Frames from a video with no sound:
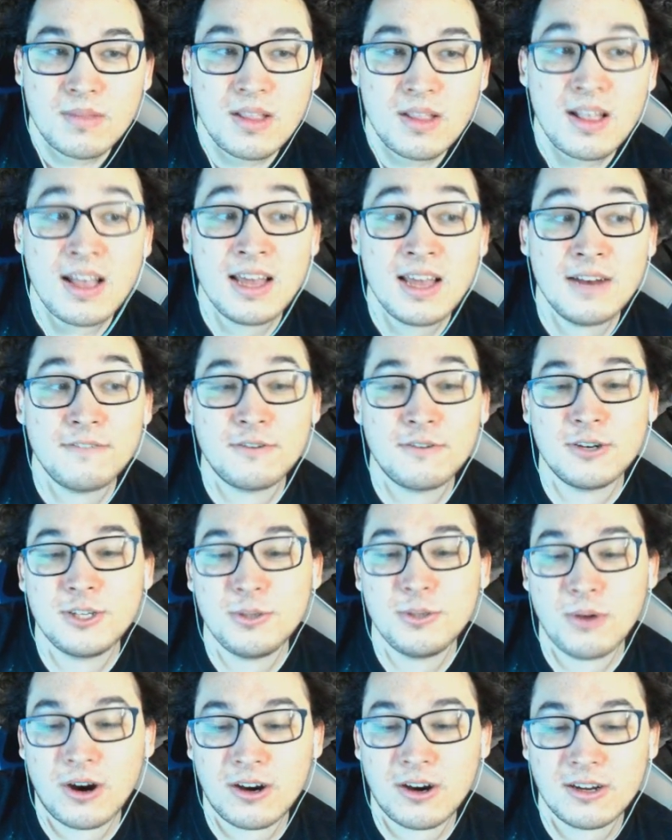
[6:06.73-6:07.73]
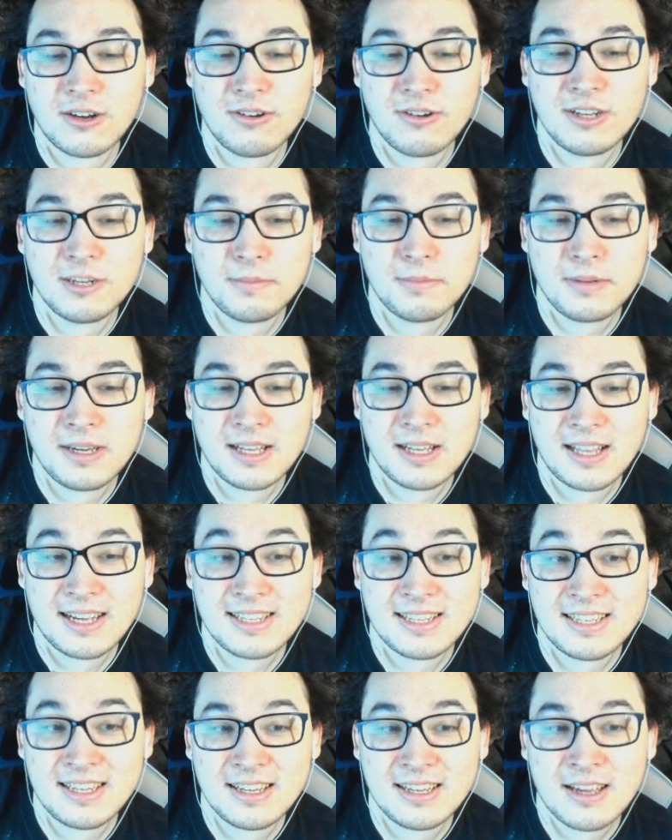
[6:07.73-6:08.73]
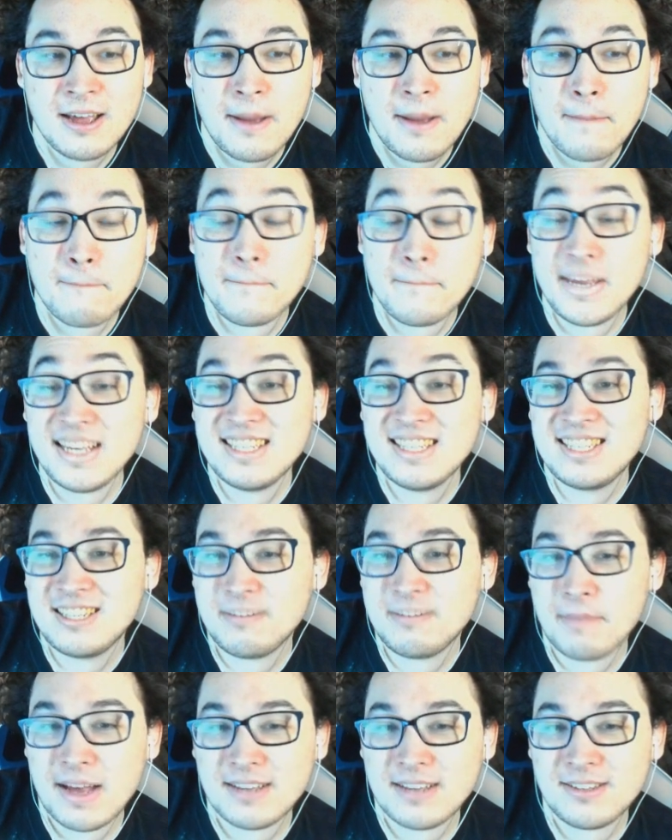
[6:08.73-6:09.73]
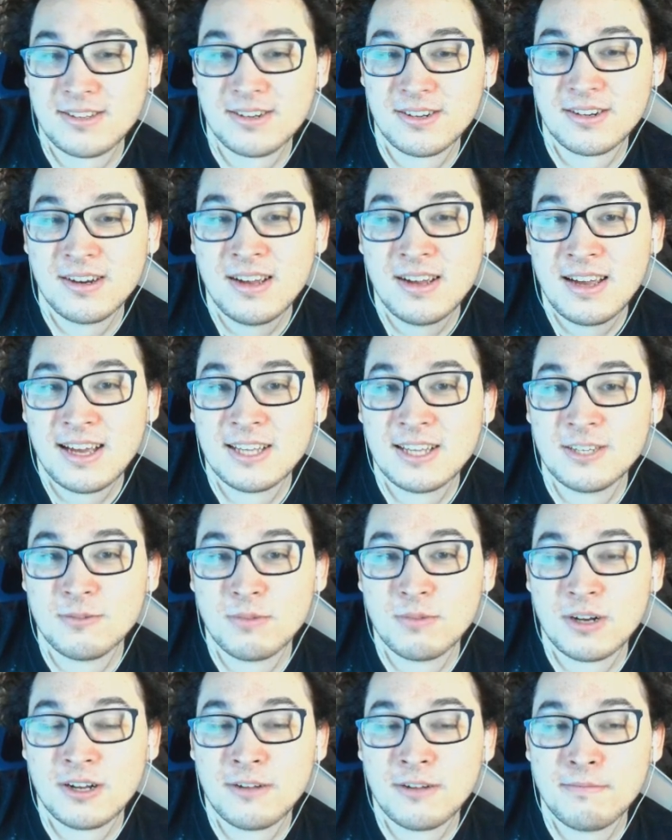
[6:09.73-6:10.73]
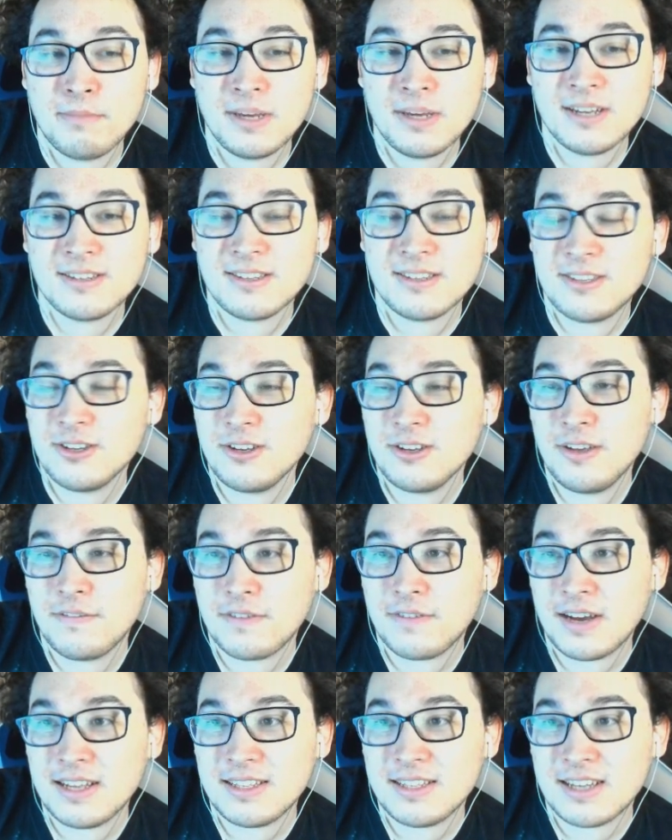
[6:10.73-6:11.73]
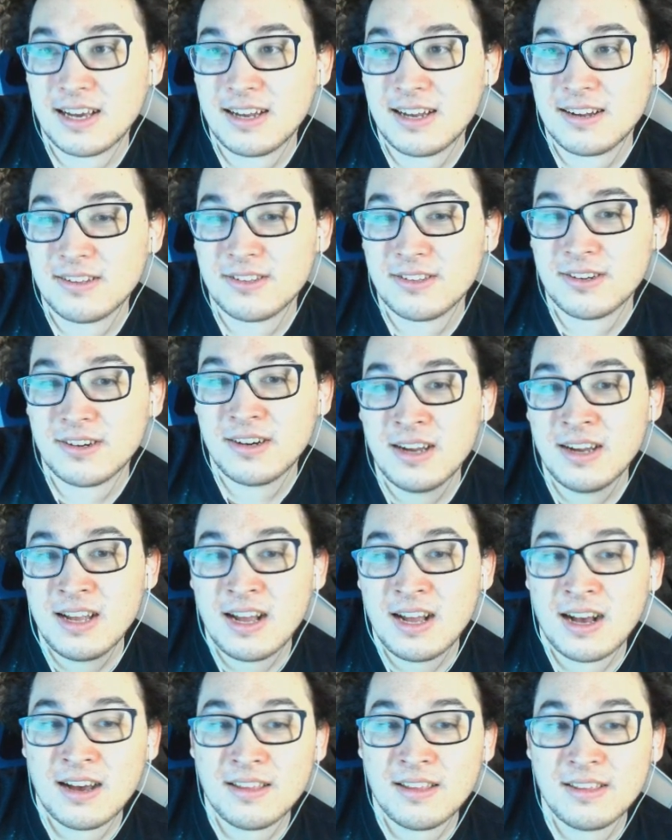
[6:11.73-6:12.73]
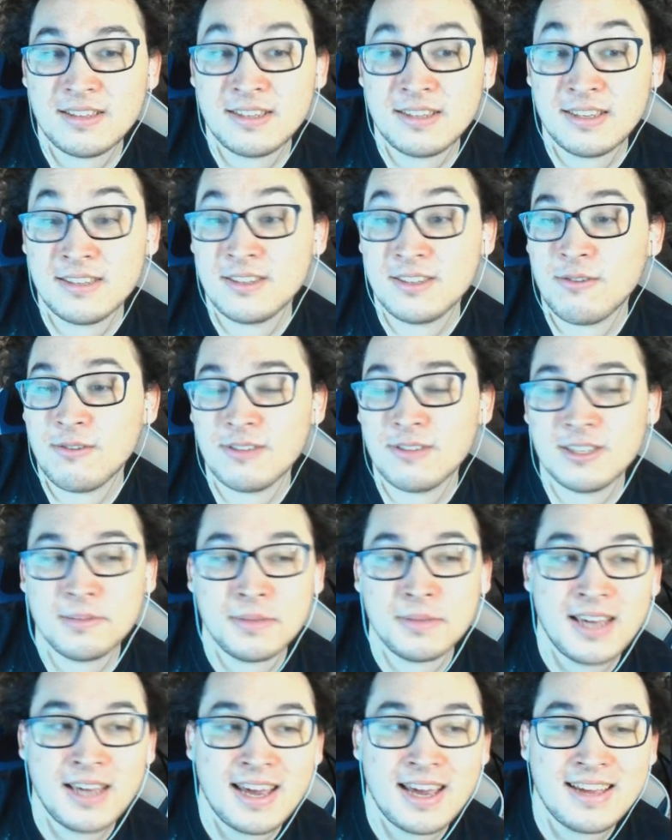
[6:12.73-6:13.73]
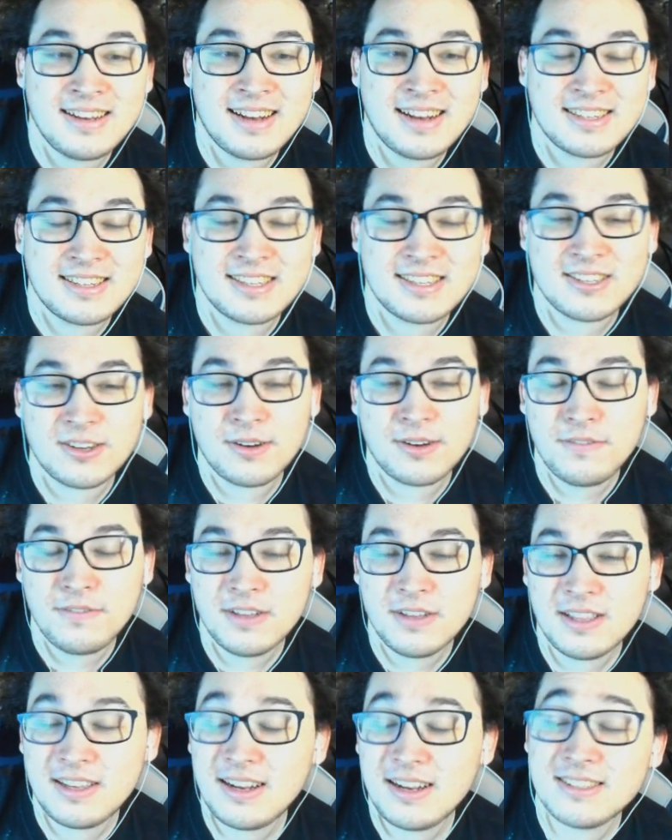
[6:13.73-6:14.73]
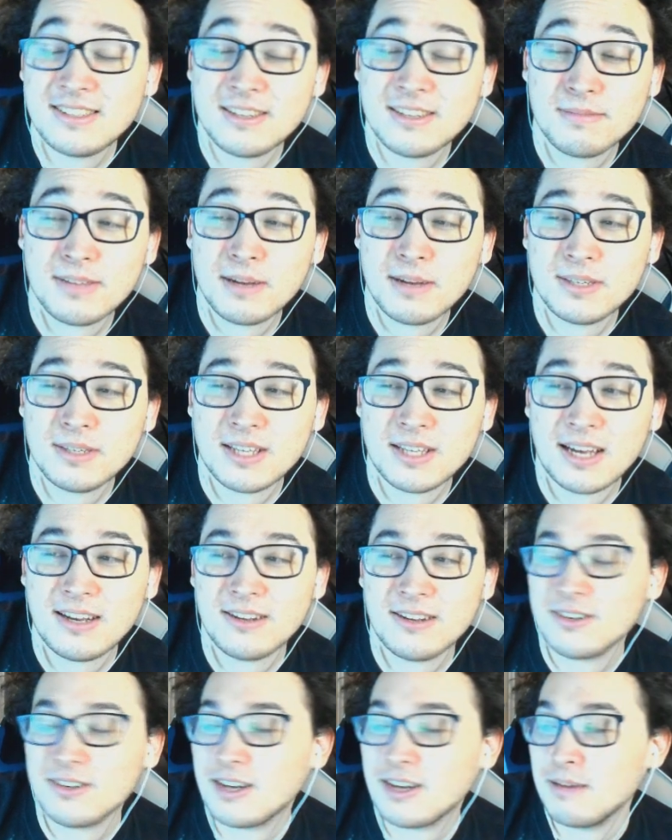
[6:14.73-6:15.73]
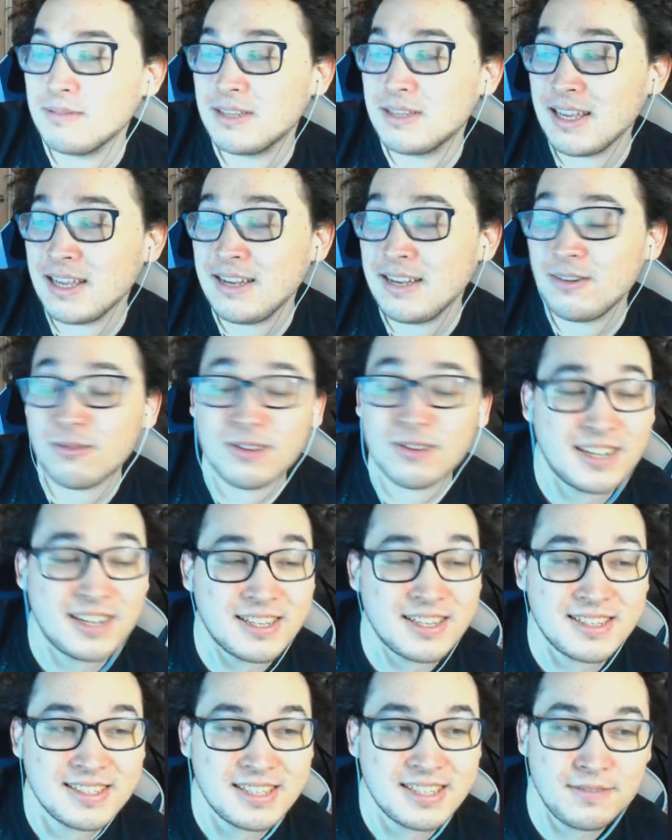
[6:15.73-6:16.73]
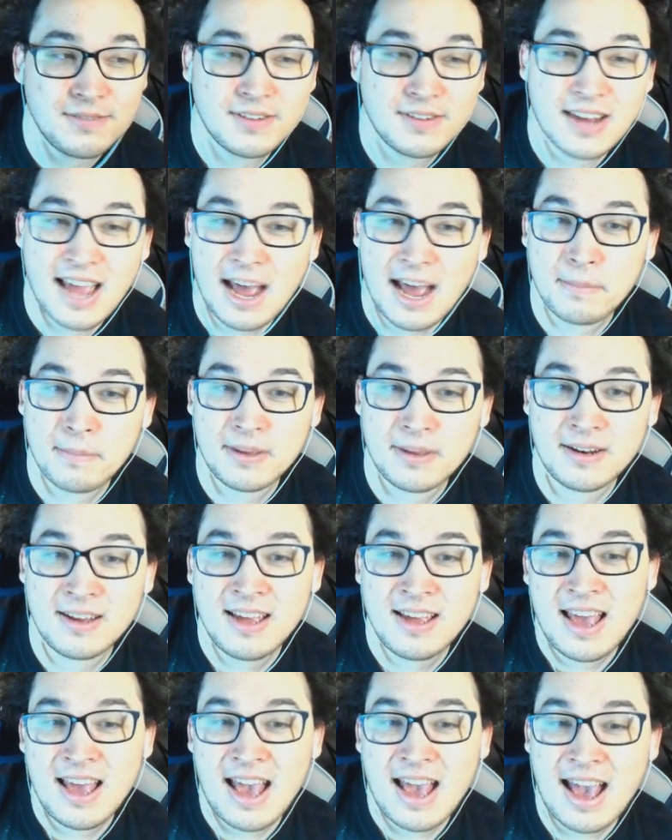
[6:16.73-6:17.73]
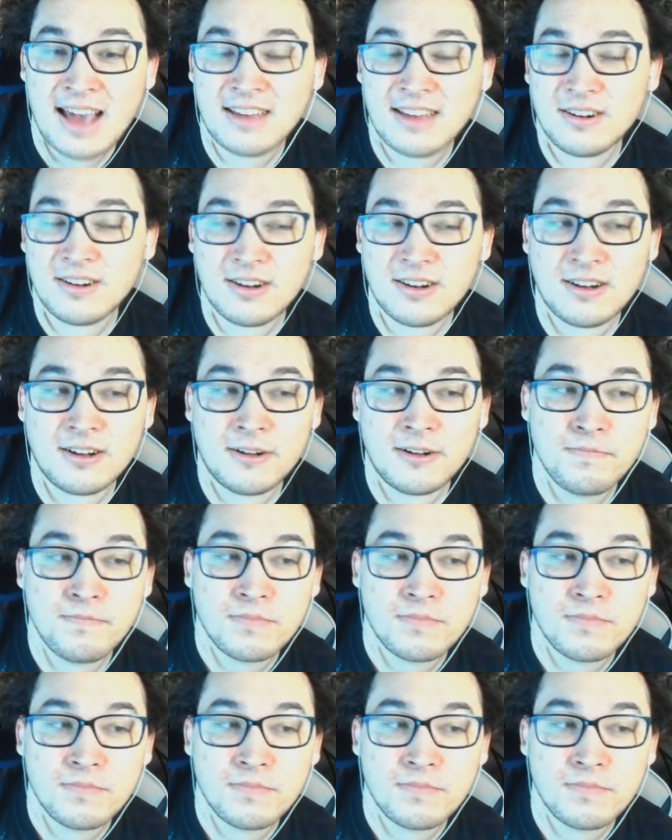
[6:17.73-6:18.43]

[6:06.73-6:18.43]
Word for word: And of course you are going to be collecting Beastmaster as well, because until you find Tidehunter, uh, this is going to be a necessary fill-in, and sometimes Tidehunter comes late or doesn't even happen at all.